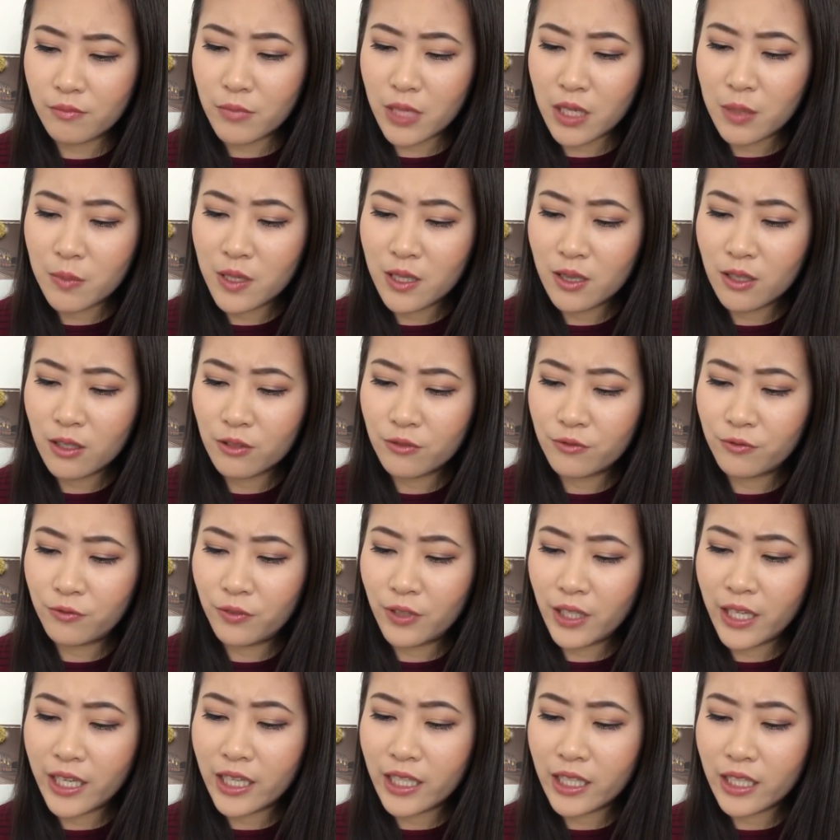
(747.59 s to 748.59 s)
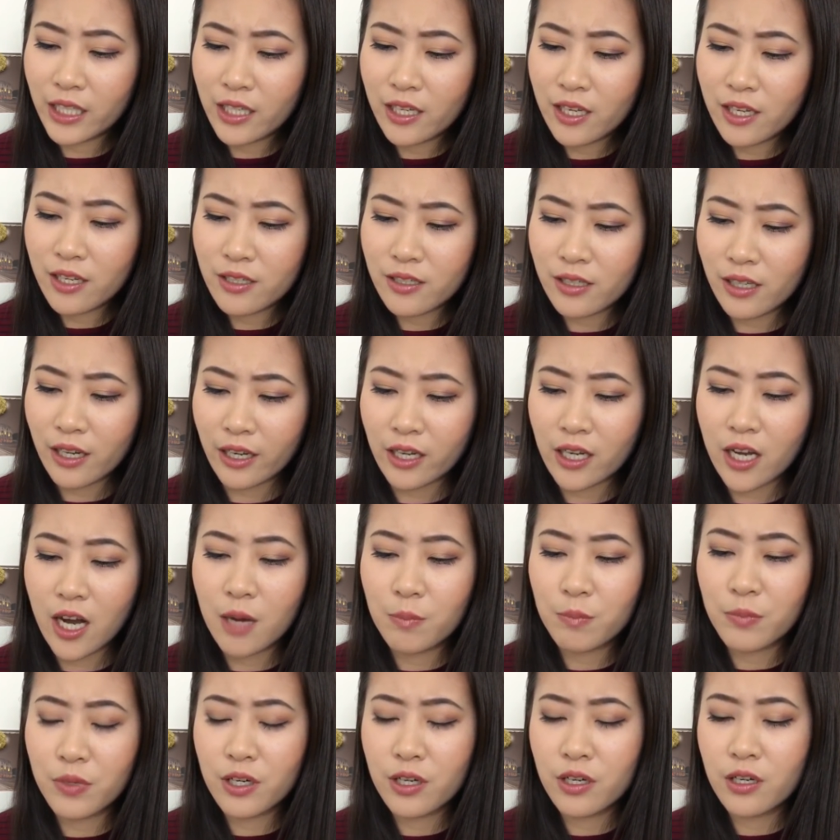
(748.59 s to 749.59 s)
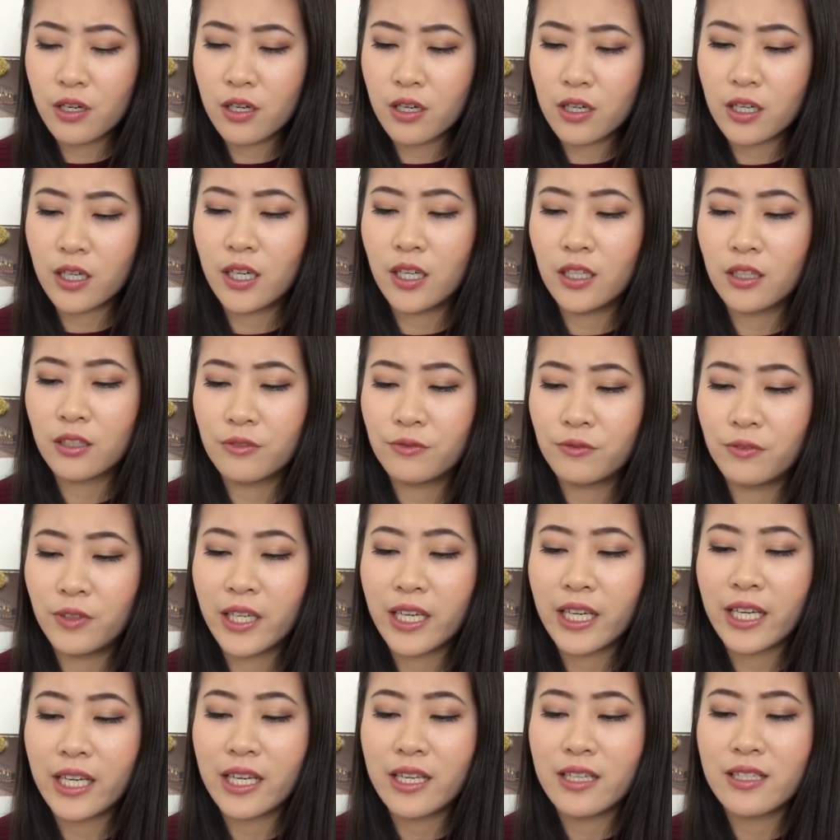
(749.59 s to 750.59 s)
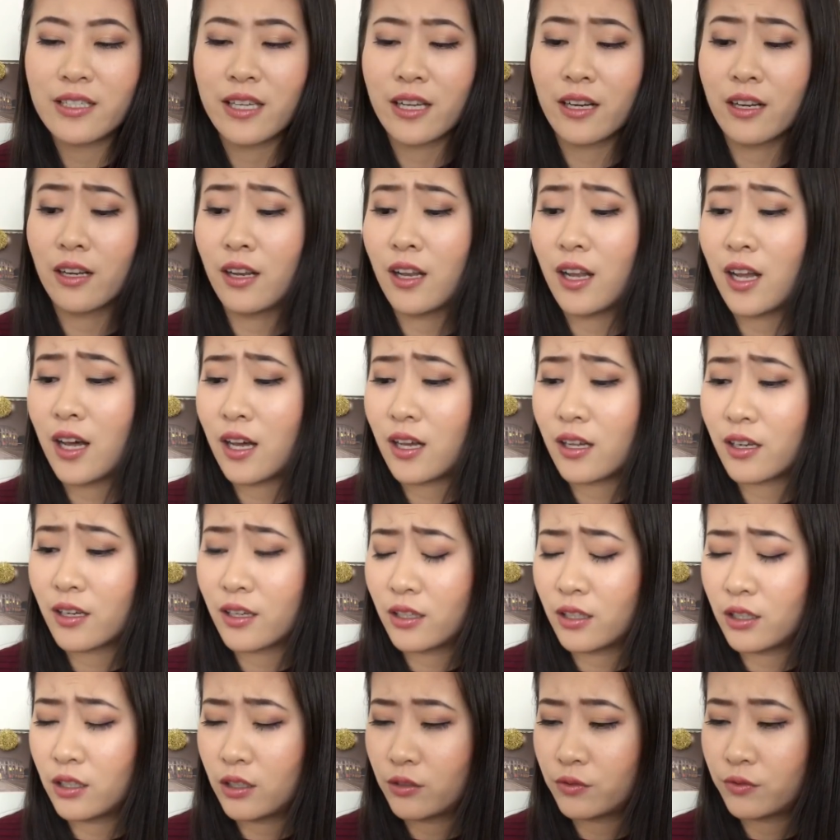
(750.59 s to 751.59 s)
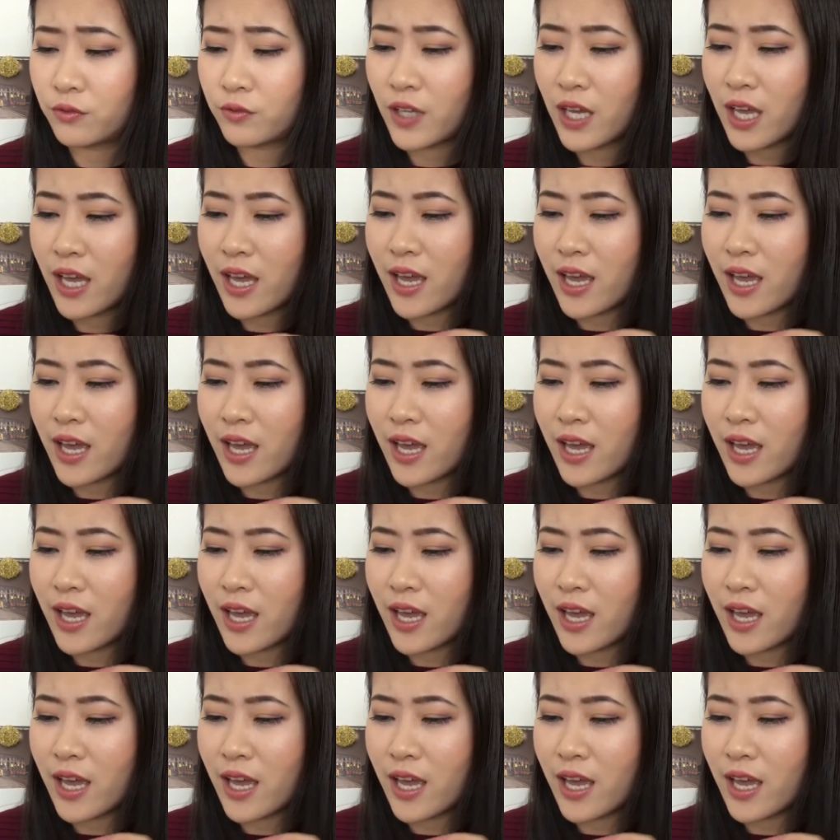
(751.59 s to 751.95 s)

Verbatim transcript: Maybe they're flakies, like copper color flakies, and a lot of